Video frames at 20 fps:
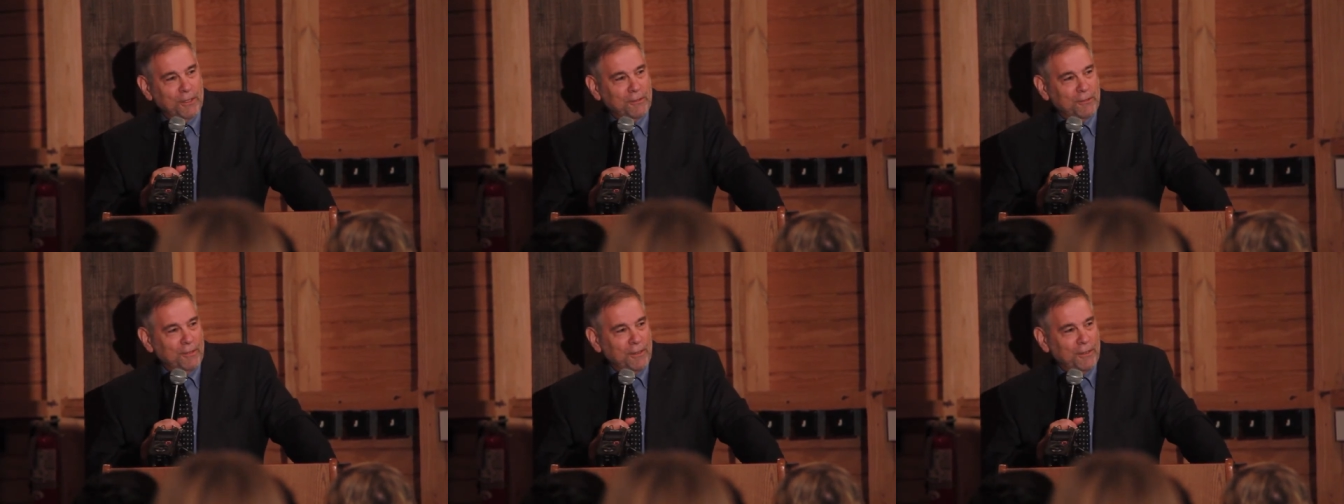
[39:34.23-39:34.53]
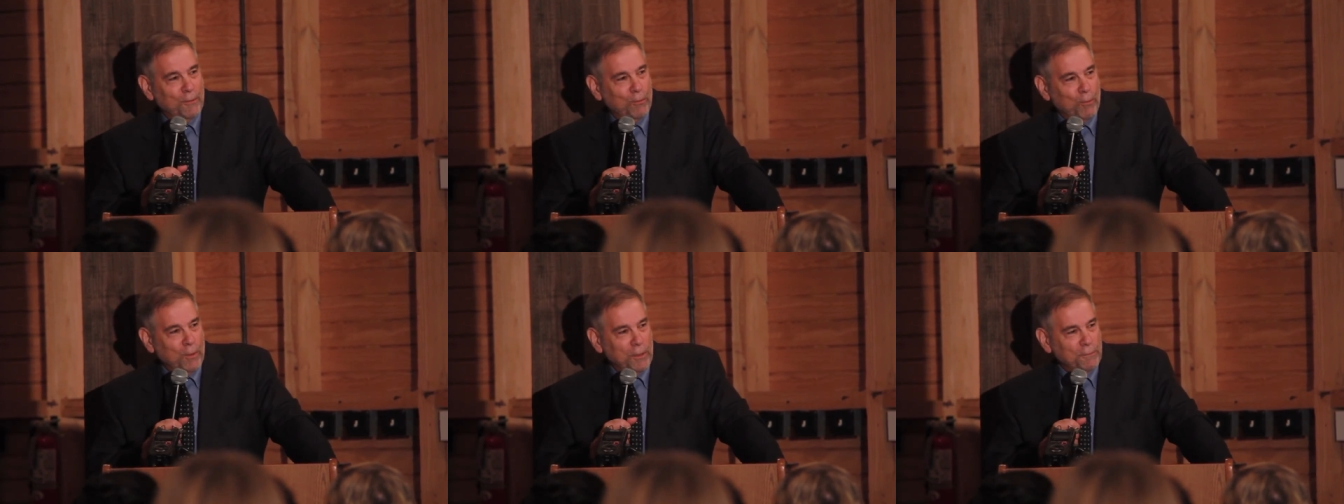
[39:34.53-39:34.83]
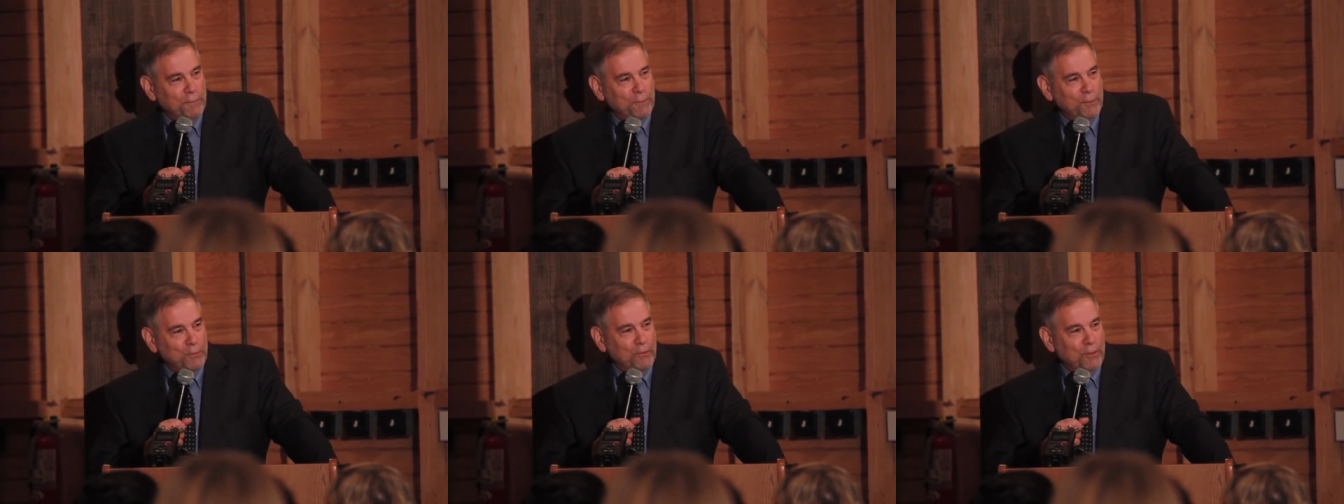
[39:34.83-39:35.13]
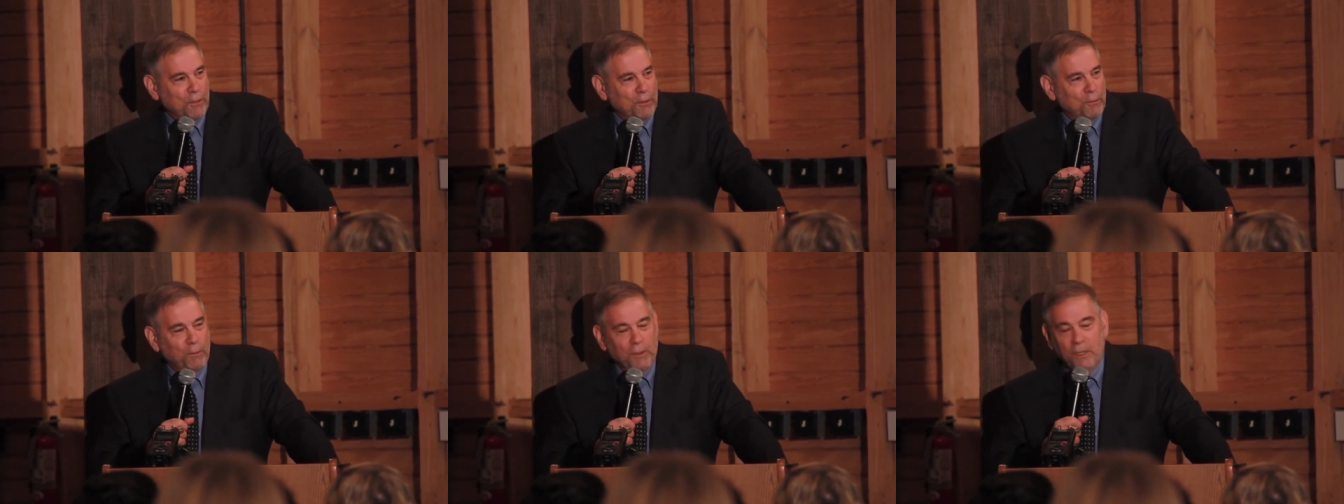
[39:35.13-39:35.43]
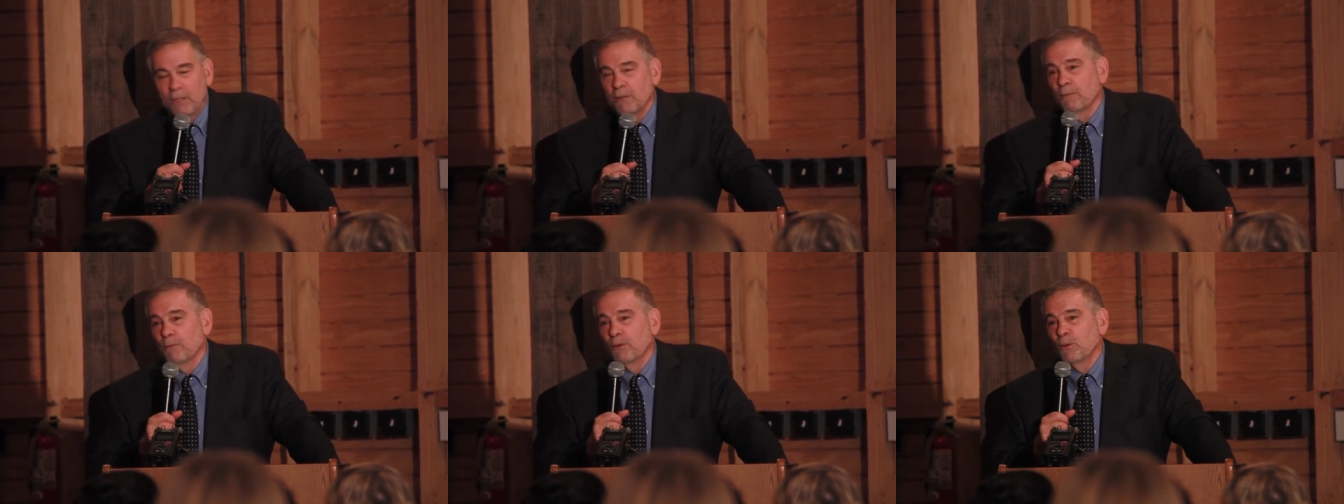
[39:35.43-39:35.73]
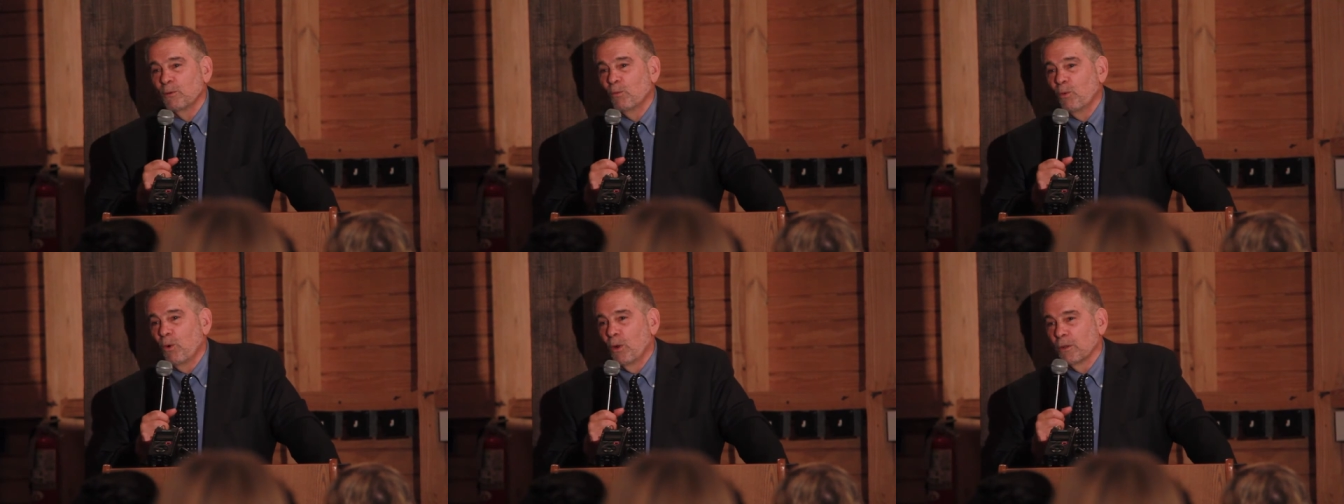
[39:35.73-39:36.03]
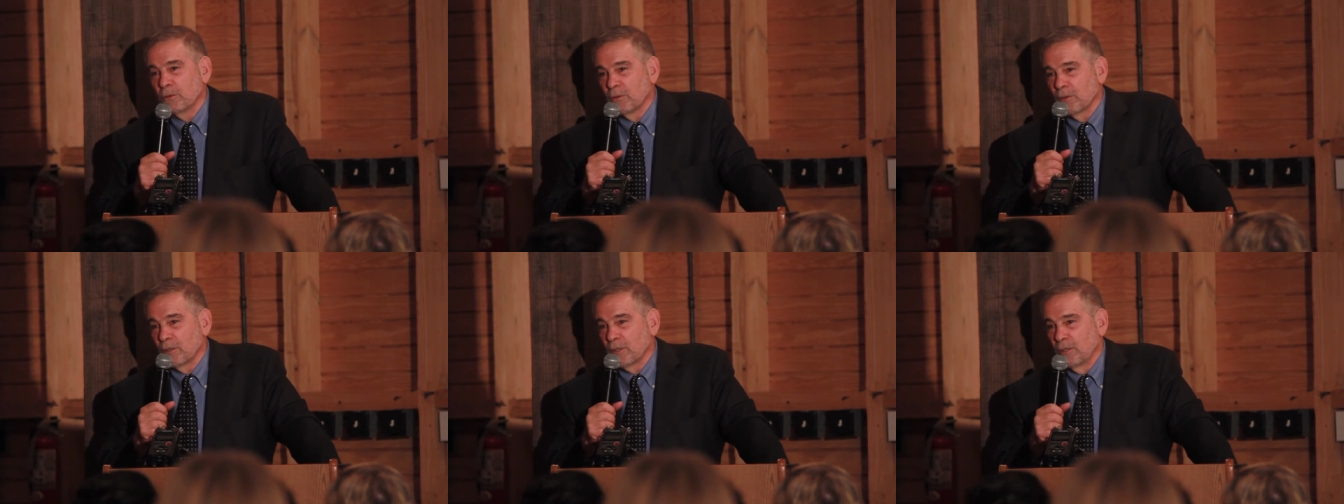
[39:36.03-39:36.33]
I'll tell you a wonderful joke. We interviewed
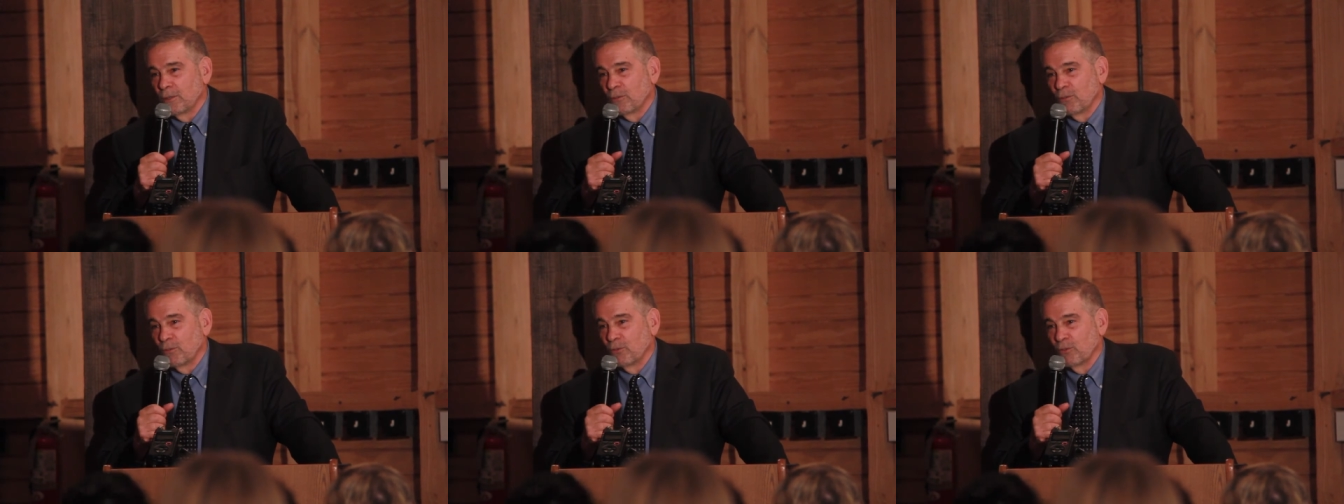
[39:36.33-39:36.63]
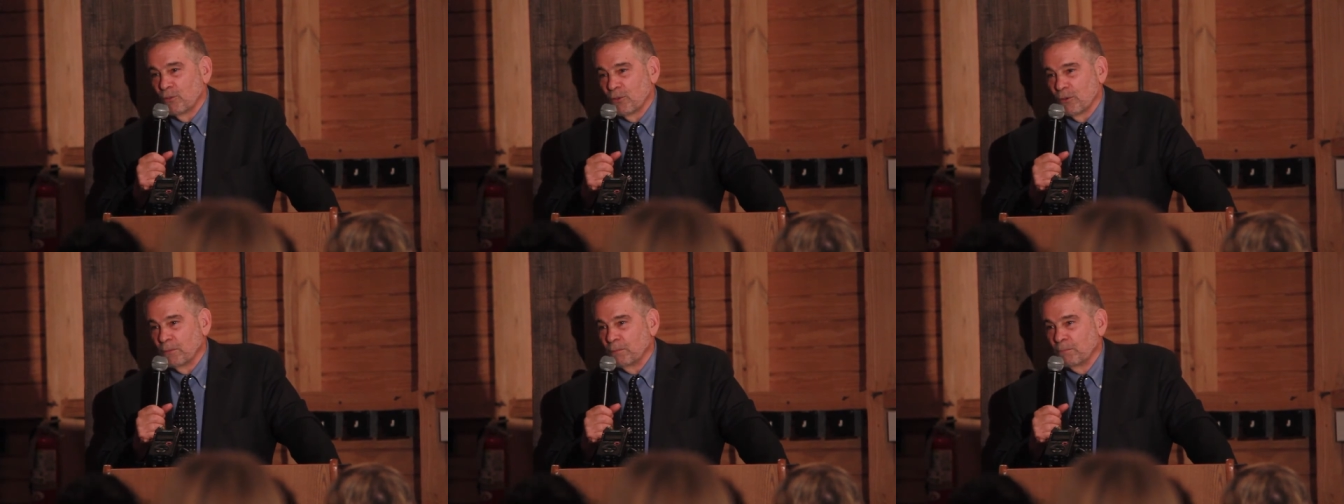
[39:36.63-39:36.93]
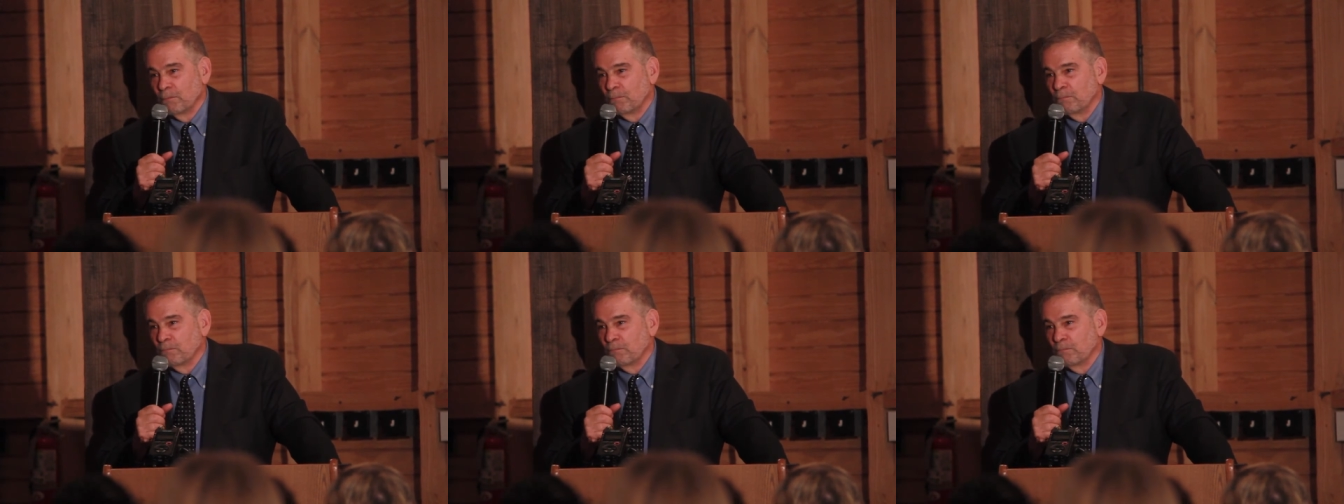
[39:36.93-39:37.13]
Walter Kissinger,